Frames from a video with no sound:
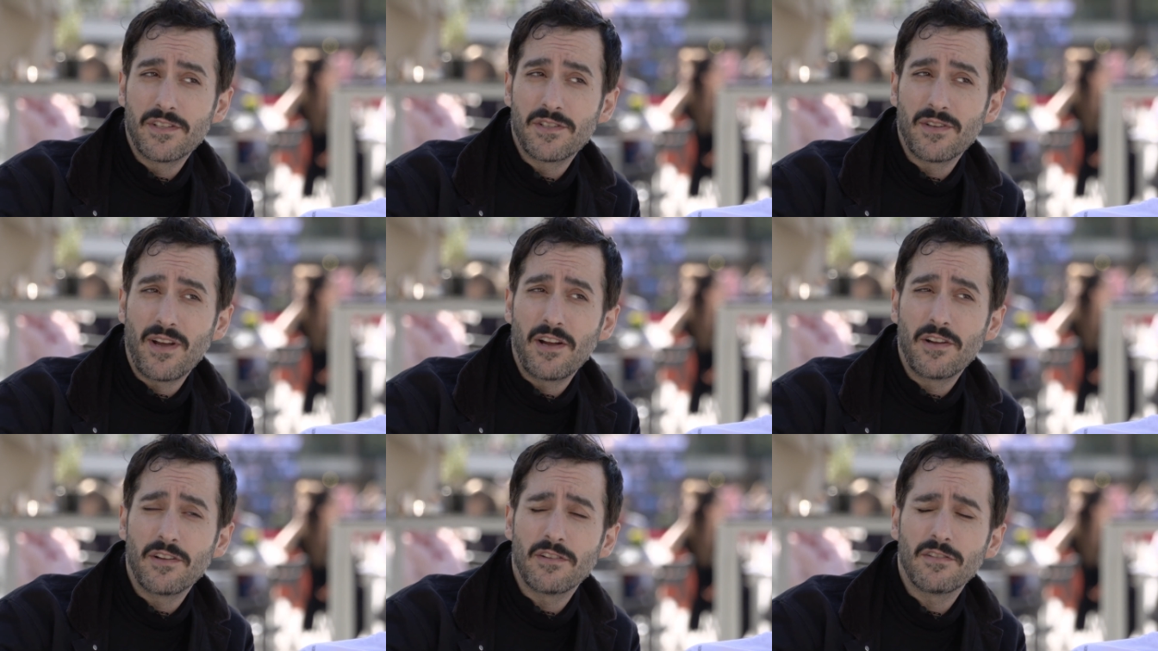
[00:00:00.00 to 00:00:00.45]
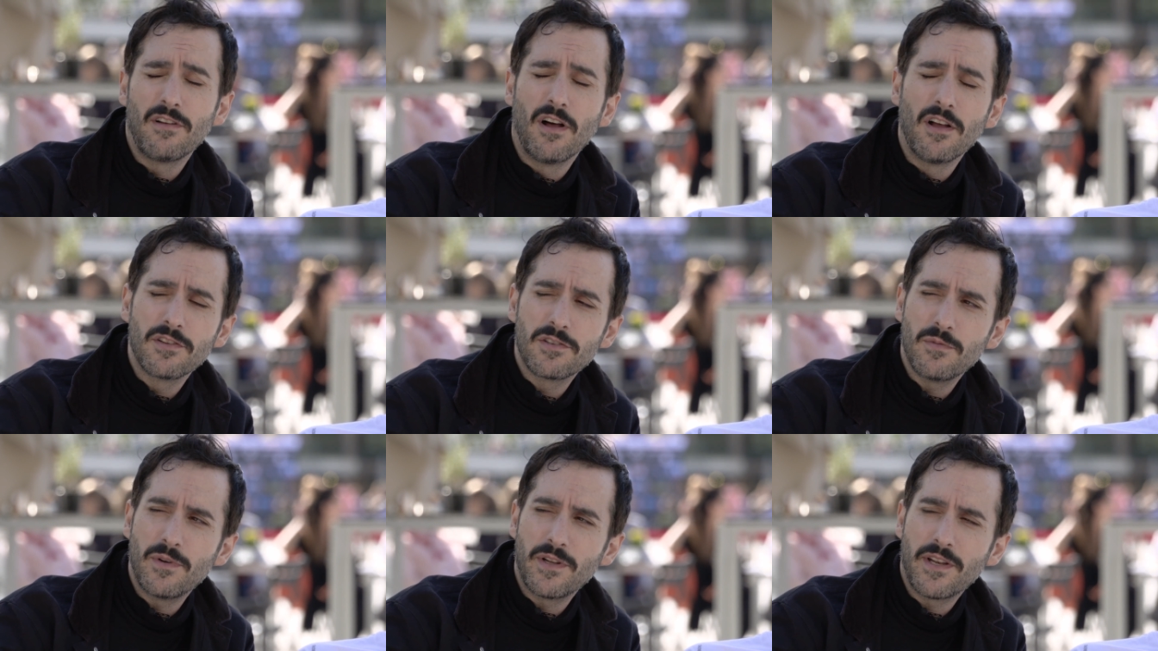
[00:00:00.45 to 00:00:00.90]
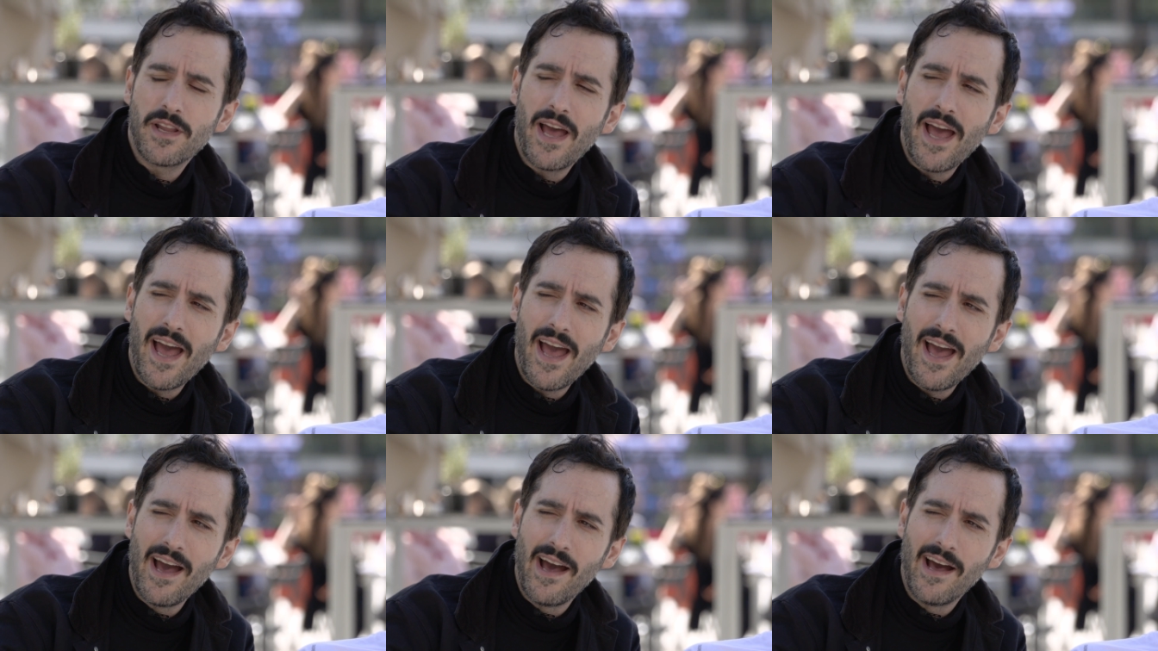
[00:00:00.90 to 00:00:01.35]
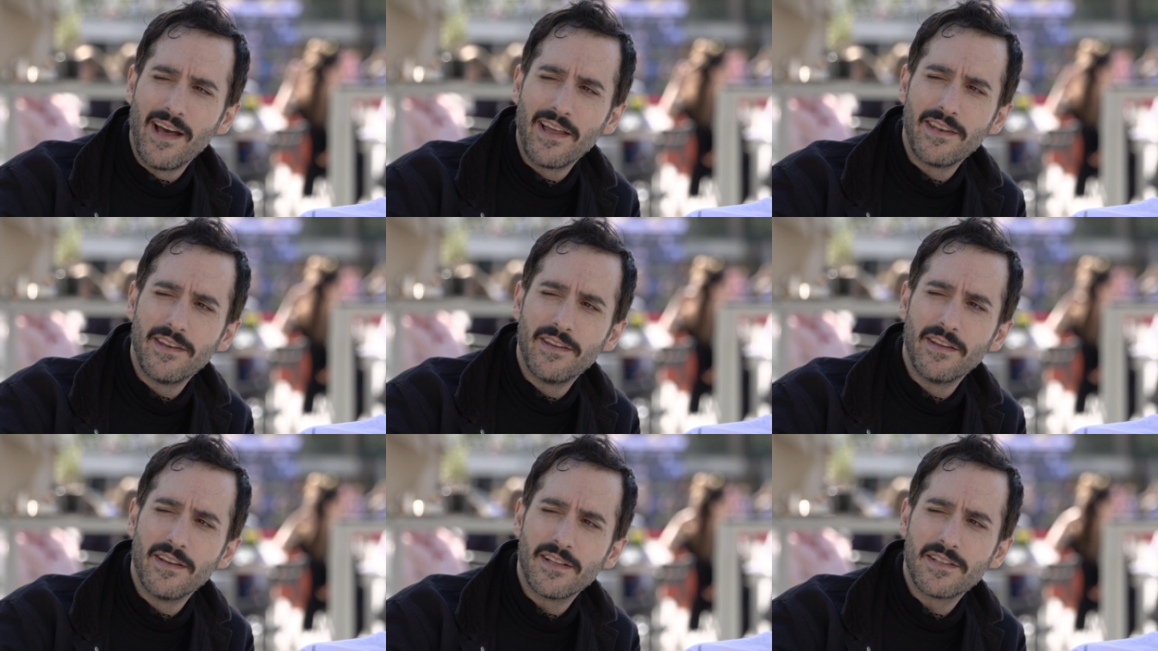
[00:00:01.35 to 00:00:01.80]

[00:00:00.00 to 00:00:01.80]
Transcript: So I also want to add,